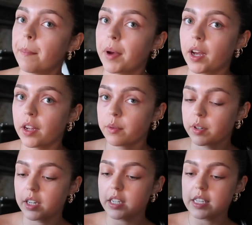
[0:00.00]
But
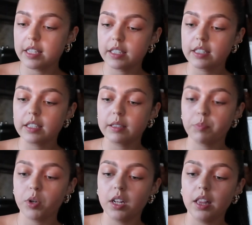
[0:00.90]
we're gonna
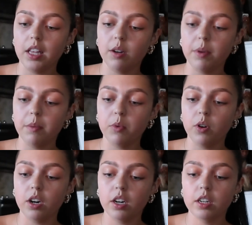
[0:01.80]
put a little bit
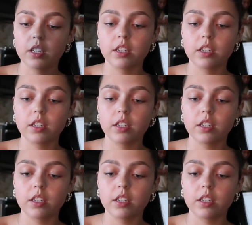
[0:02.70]
more.